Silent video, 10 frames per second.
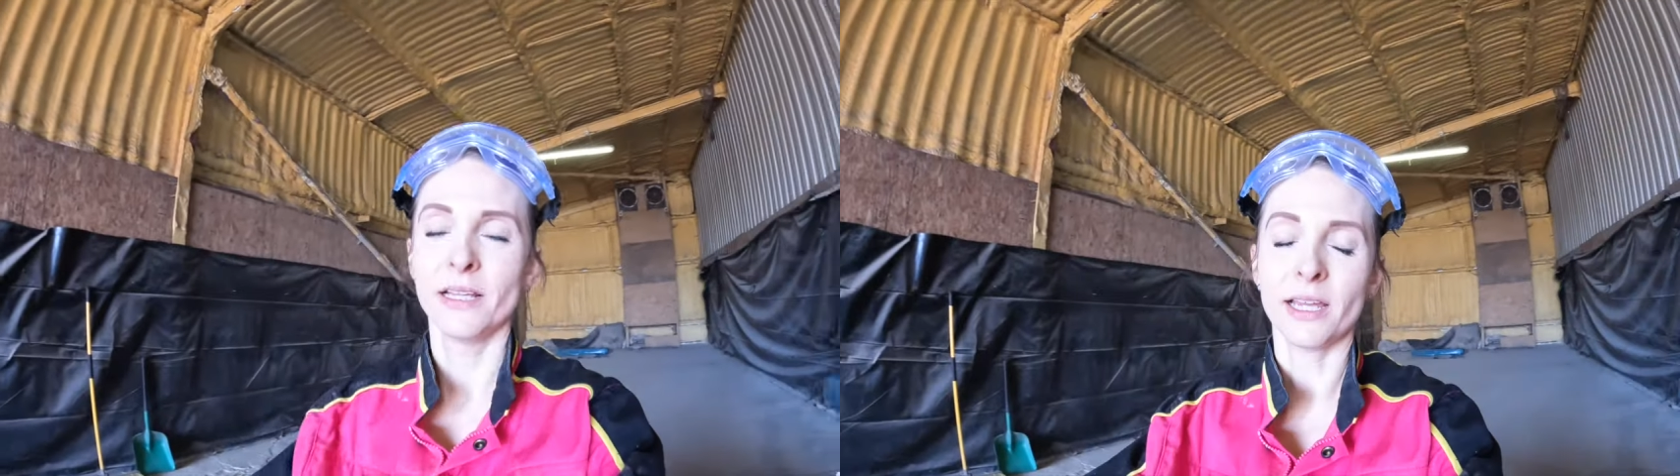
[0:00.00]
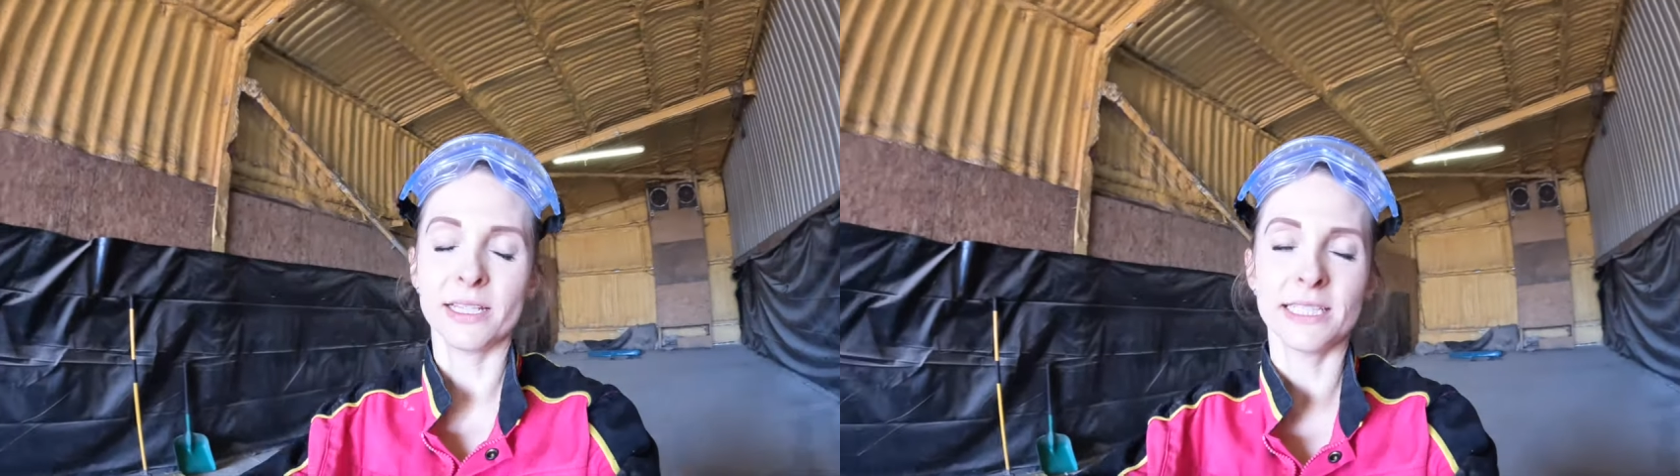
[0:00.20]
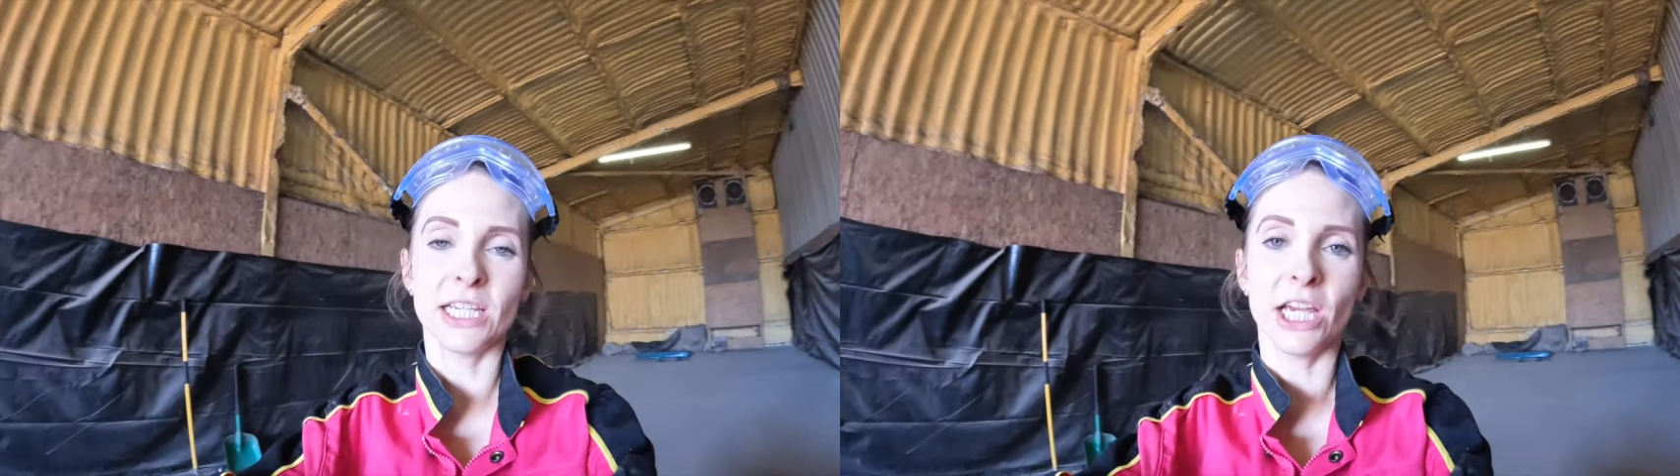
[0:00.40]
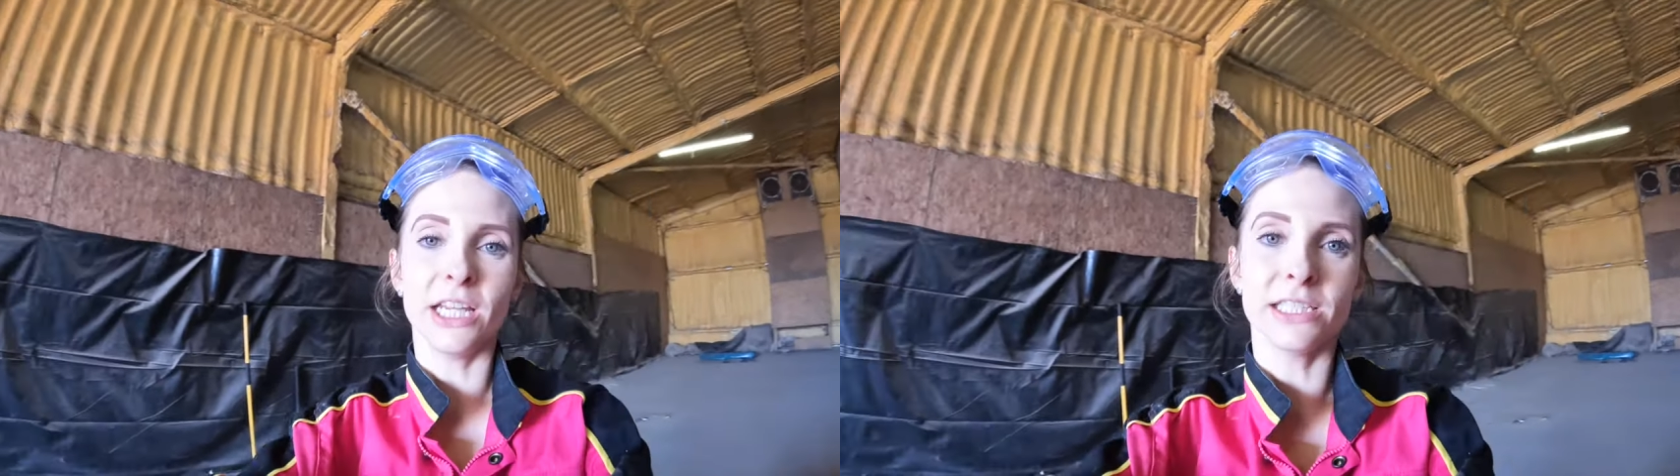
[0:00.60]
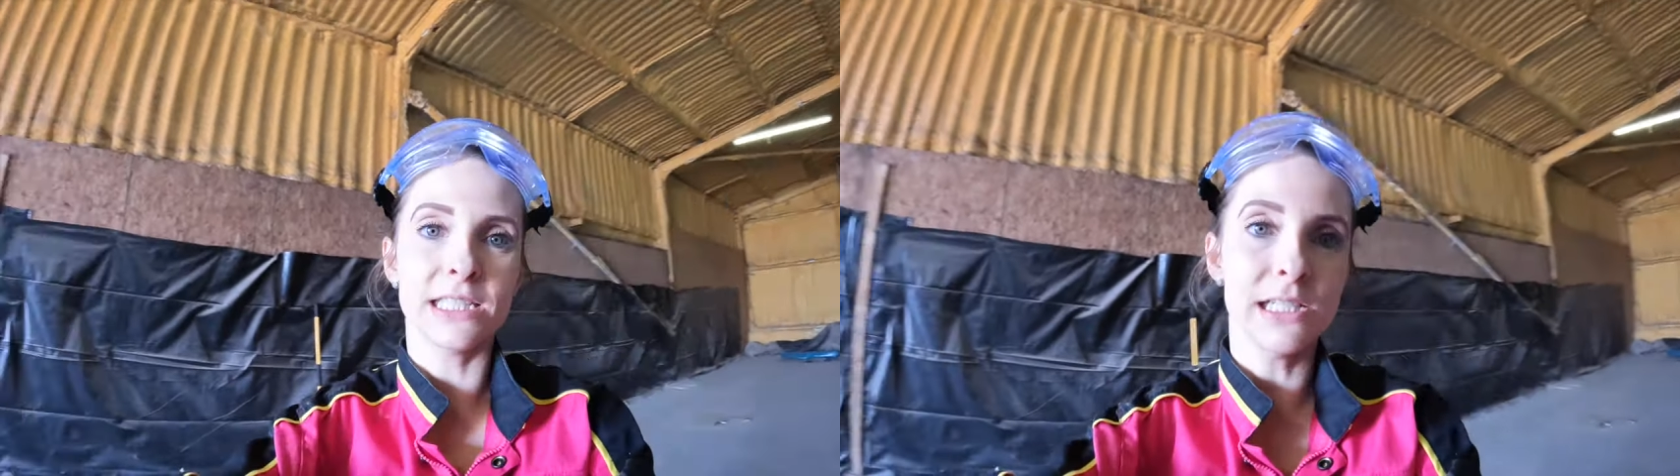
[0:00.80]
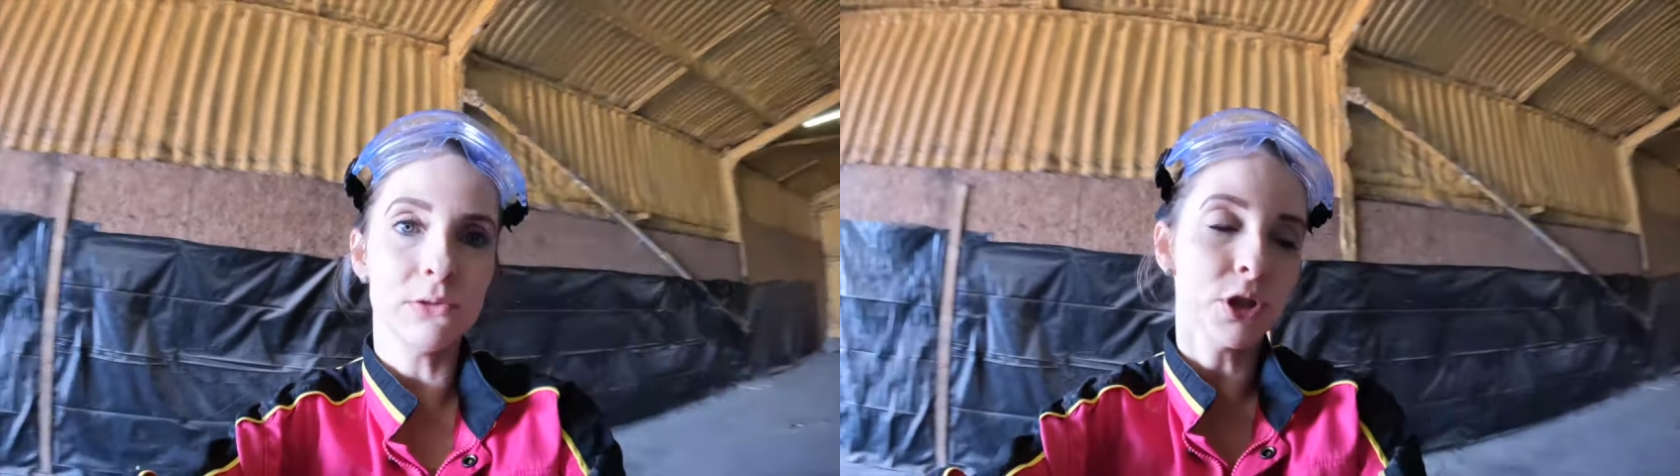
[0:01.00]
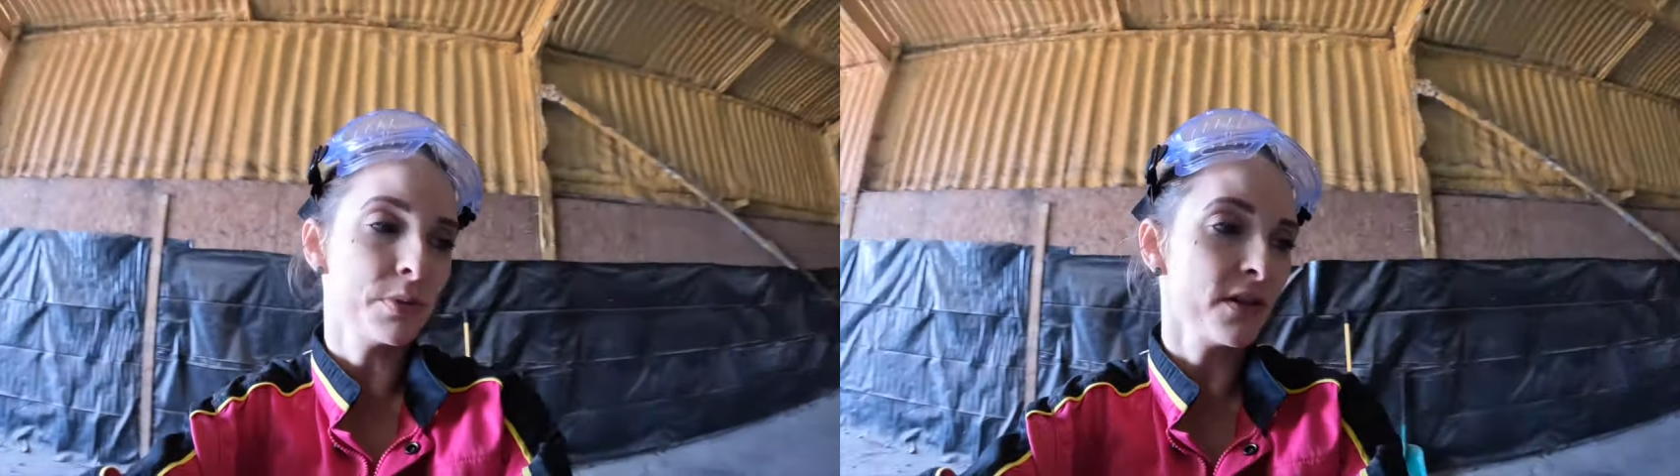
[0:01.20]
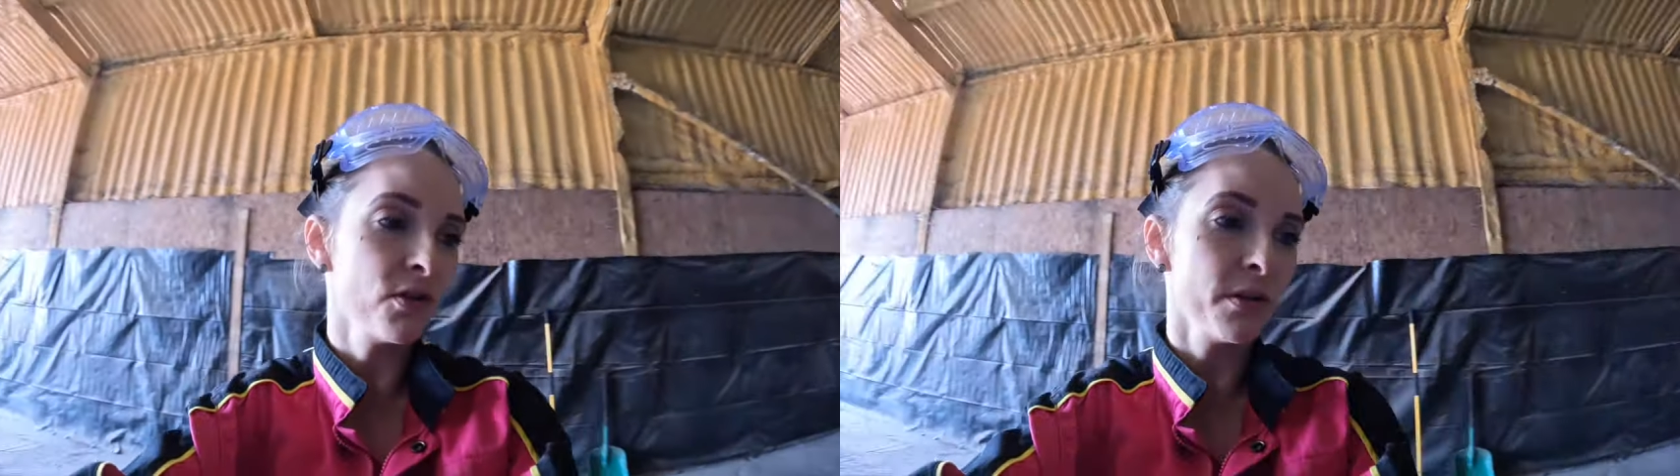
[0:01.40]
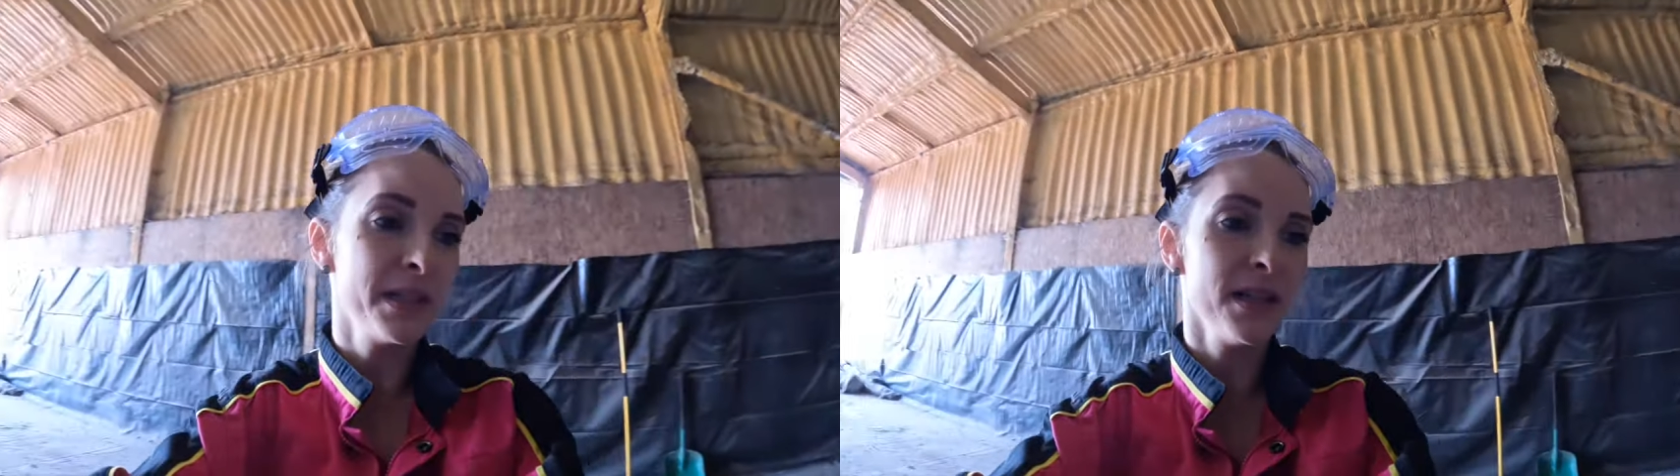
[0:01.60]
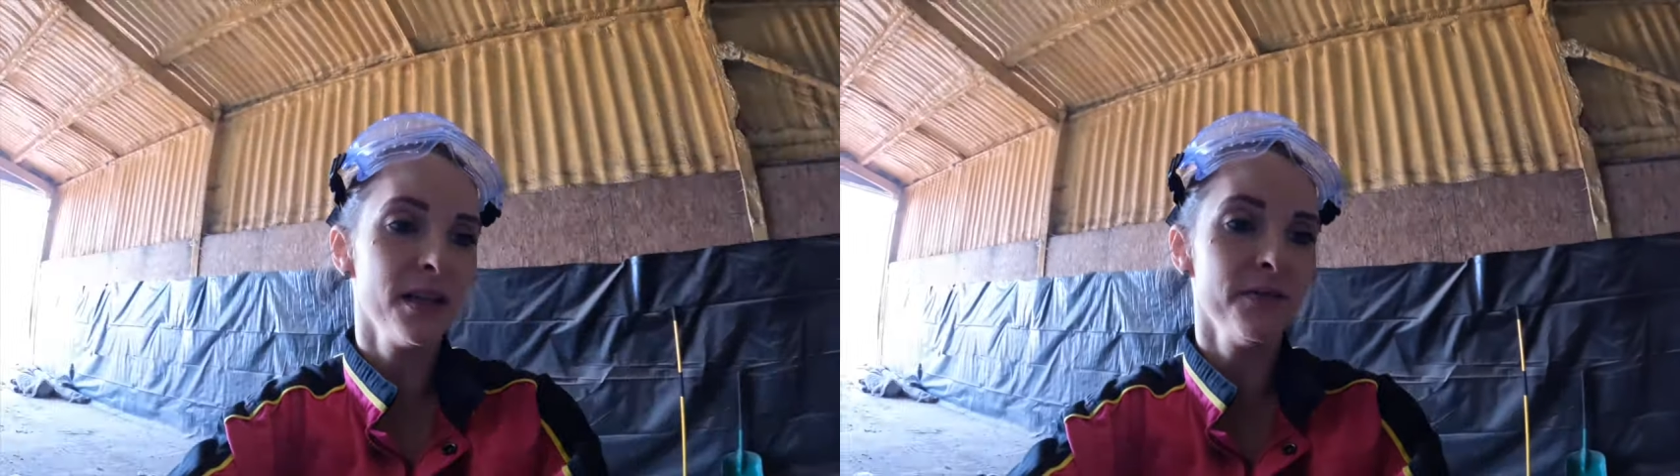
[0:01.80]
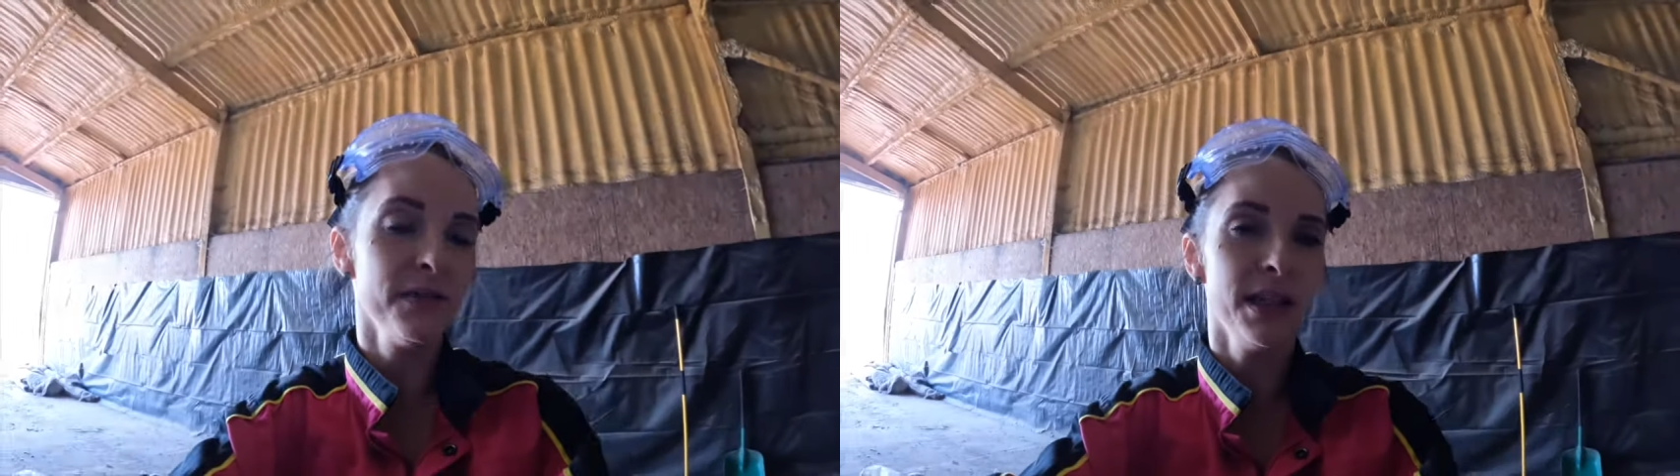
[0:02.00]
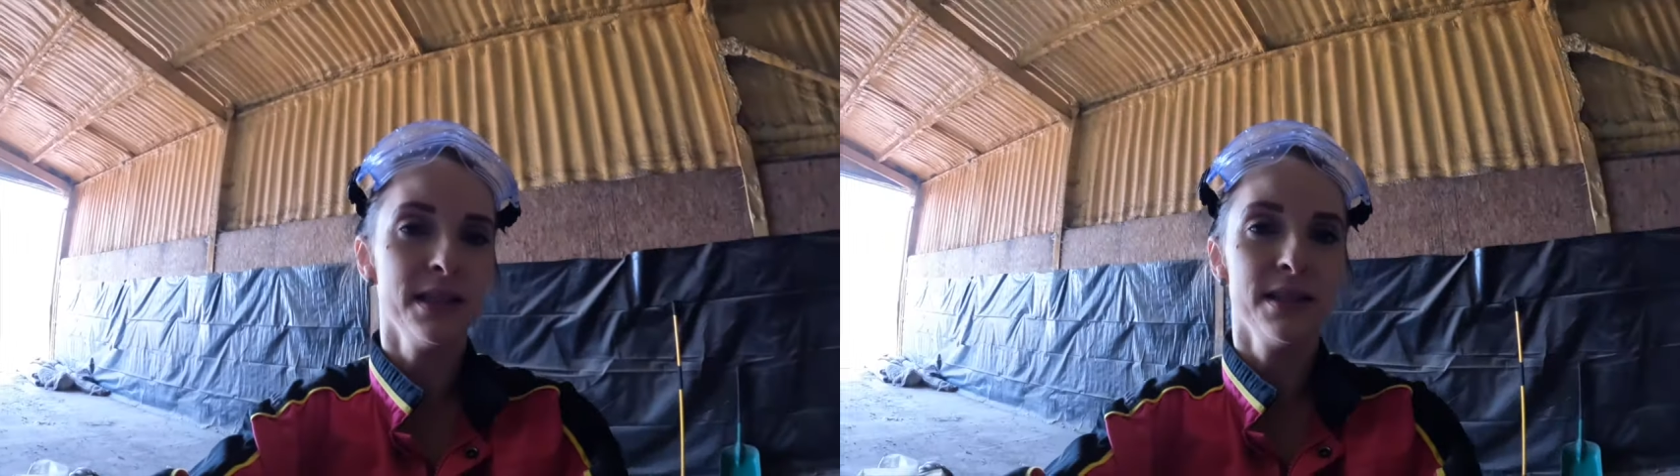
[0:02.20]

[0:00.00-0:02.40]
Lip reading: like I said earlier, it's just little jobs that have got to be done, haven't they?